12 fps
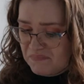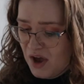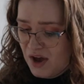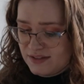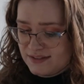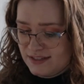
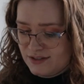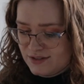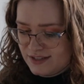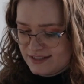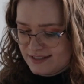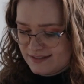her
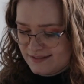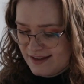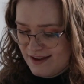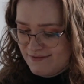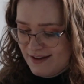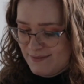secret,
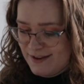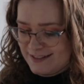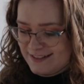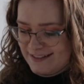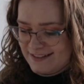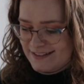if that makes
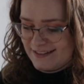sense.